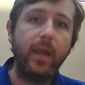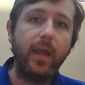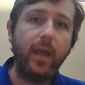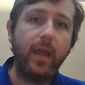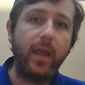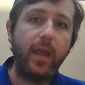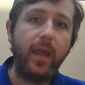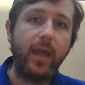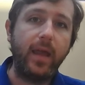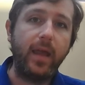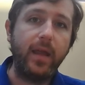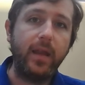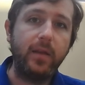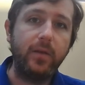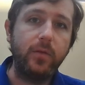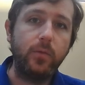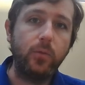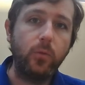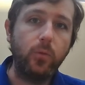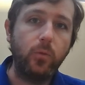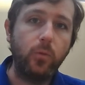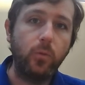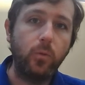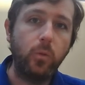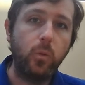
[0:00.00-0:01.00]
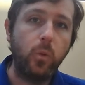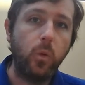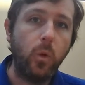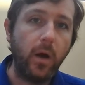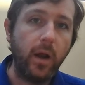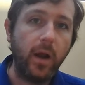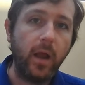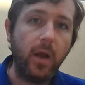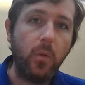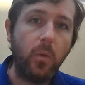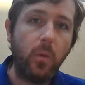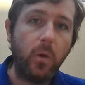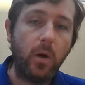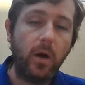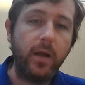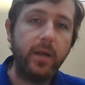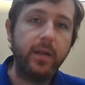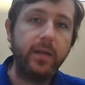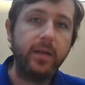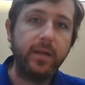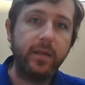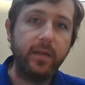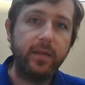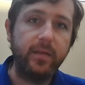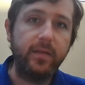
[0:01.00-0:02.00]
And what I
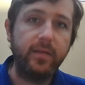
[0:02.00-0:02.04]
want to